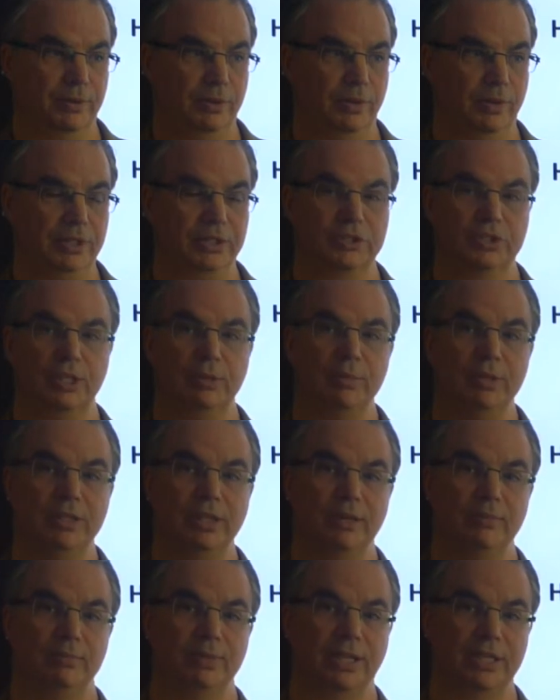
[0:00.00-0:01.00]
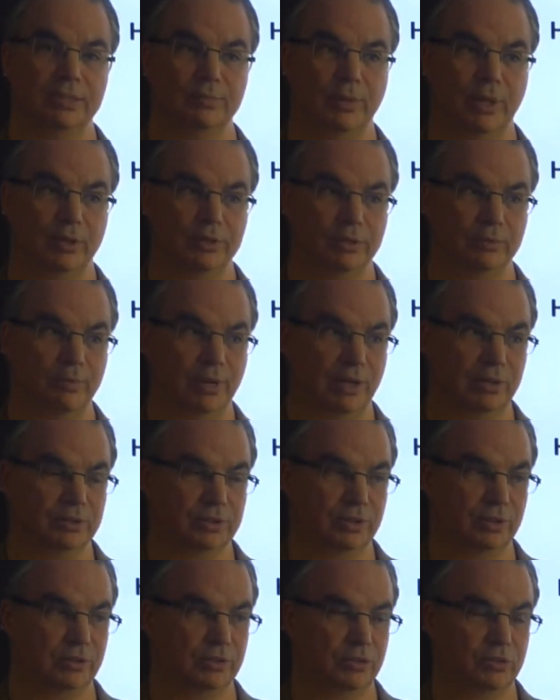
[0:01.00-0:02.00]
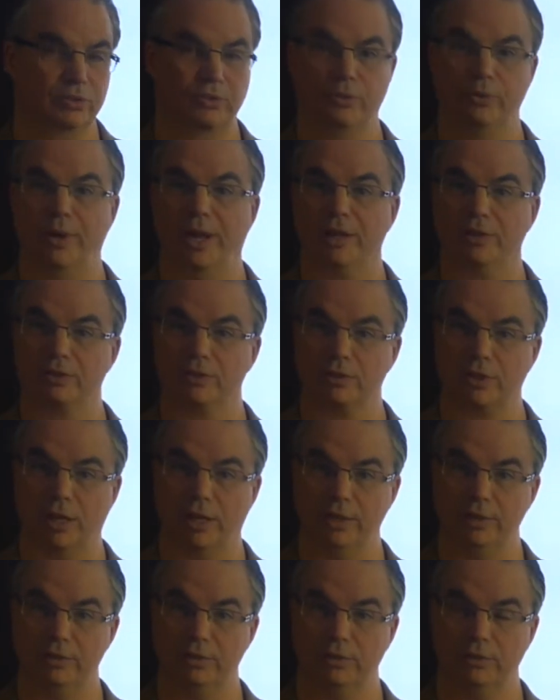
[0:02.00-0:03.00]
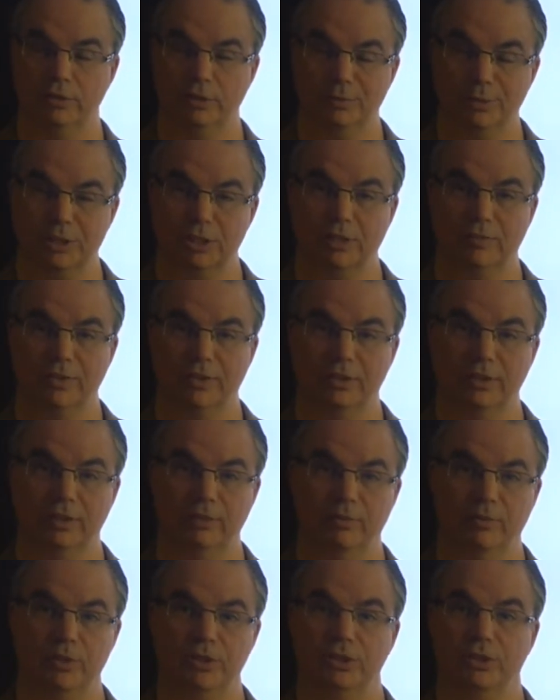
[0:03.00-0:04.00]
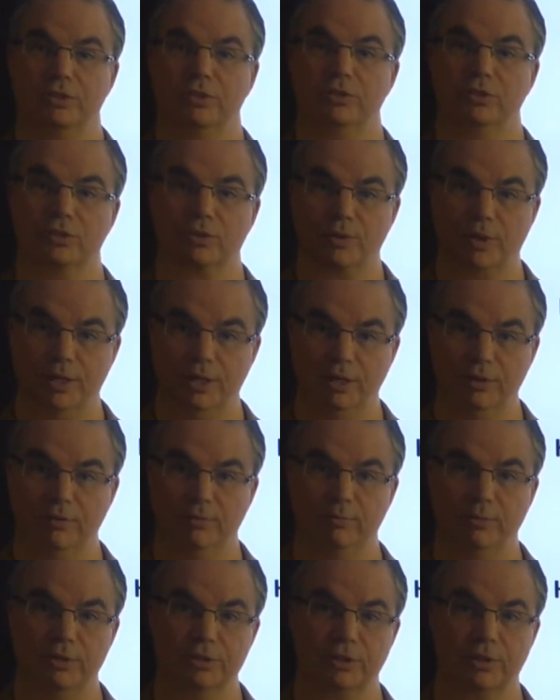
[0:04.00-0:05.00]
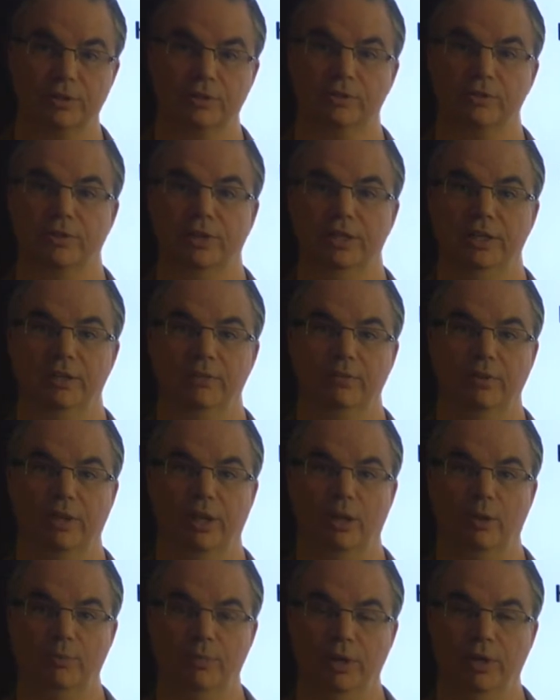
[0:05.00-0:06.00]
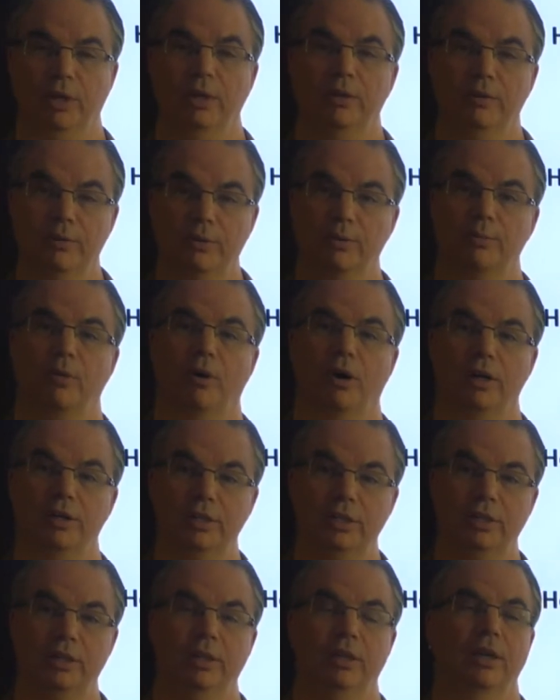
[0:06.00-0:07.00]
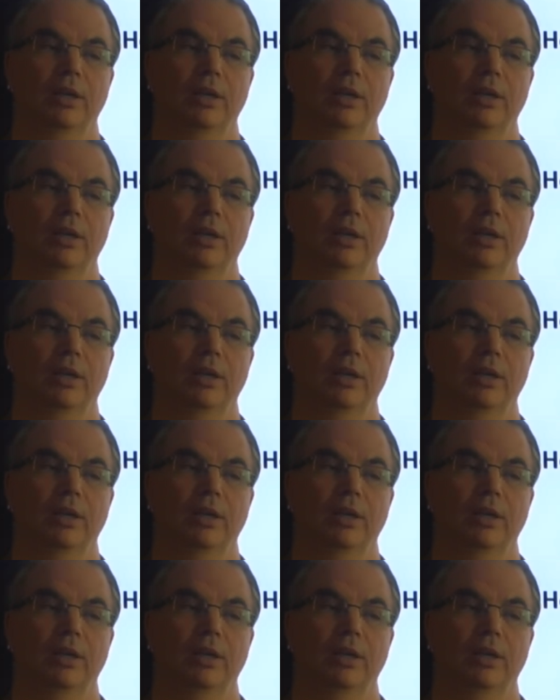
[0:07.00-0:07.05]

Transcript: can stimulate plasmalogen biosynthesis through exercise, specifically resistance training, muscular training will help your body